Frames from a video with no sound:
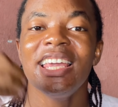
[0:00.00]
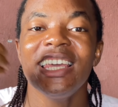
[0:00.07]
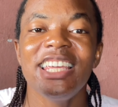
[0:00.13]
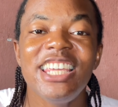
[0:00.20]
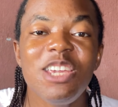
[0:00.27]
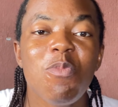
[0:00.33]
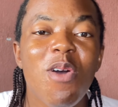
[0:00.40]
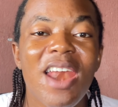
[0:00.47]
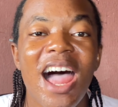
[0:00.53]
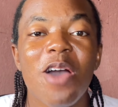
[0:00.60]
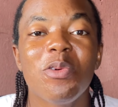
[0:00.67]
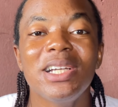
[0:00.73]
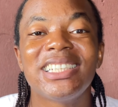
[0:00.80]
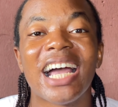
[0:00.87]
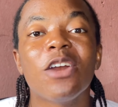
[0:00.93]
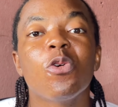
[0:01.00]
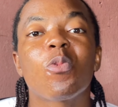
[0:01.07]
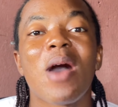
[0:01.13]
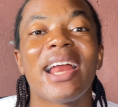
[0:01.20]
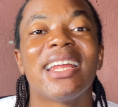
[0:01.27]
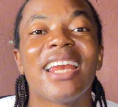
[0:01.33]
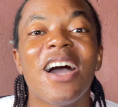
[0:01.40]
Igbo language and
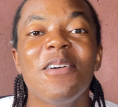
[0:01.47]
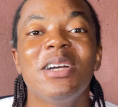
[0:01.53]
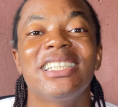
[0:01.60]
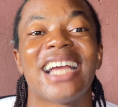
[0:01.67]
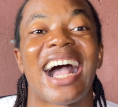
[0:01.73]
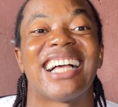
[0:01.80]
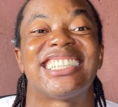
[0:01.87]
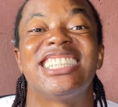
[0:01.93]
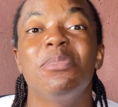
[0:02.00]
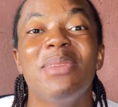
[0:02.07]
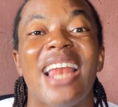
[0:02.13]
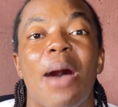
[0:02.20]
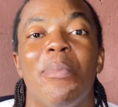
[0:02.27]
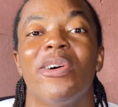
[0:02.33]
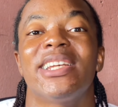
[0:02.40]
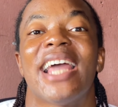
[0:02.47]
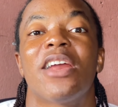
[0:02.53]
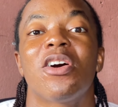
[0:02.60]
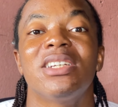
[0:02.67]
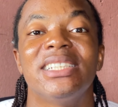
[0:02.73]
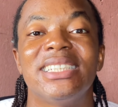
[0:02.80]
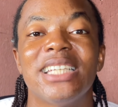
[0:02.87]
Ukwuani language are similar but they are
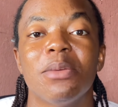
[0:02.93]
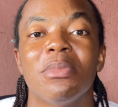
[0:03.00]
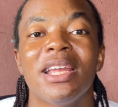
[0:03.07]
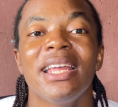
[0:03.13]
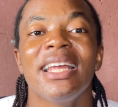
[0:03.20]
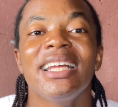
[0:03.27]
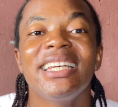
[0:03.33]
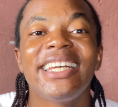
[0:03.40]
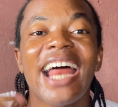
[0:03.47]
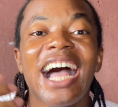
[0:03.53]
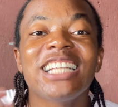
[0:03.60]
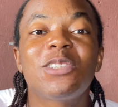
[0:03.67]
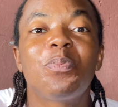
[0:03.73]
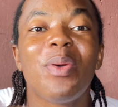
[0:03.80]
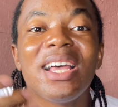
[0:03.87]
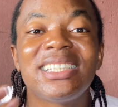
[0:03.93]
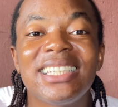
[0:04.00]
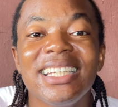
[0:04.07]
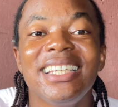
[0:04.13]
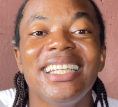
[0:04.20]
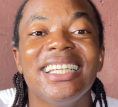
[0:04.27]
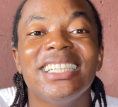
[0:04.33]
not the same, that
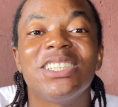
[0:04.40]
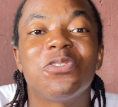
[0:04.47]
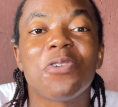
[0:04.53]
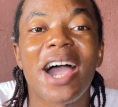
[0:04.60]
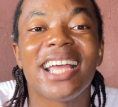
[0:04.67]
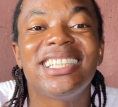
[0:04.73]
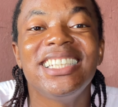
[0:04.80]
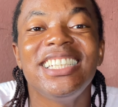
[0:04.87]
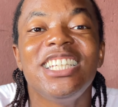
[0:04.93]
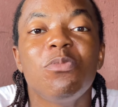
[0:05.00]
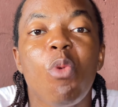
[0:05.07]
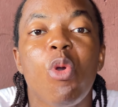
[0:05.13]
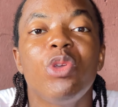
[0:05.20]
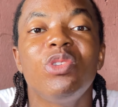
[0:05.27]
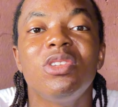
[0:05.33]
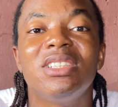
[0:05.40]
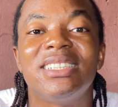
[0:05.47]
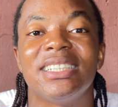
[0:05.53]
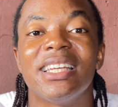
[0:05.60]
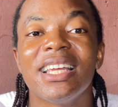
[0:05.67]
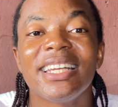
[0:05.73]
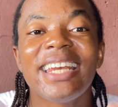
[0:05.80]
person is fighting Igbo unity.